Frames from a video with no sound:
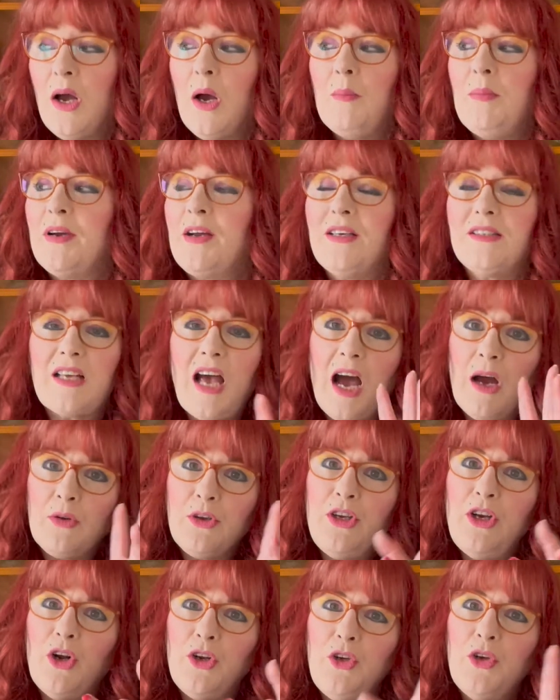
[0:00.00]
Because
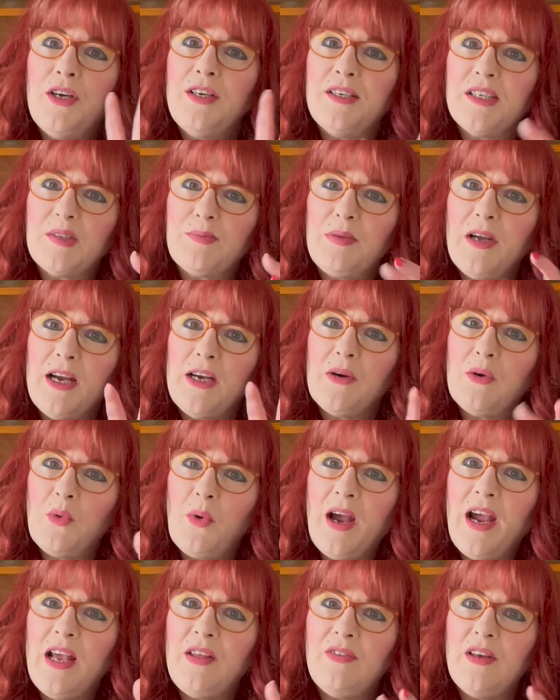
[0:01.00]
you can display it in a
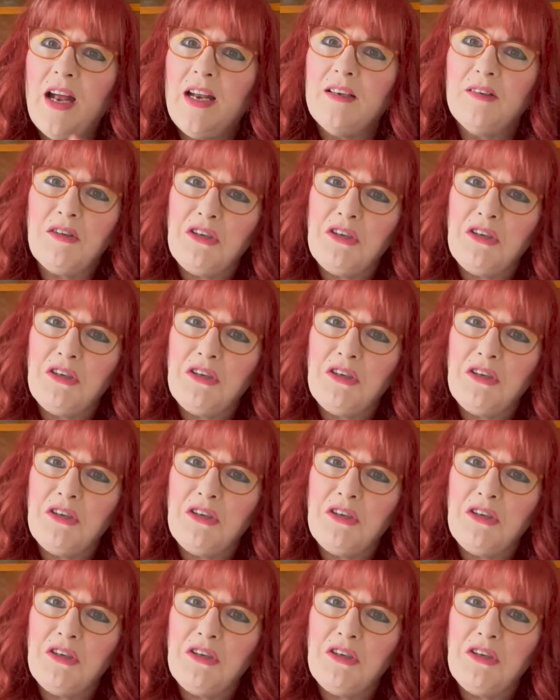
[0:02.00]
way that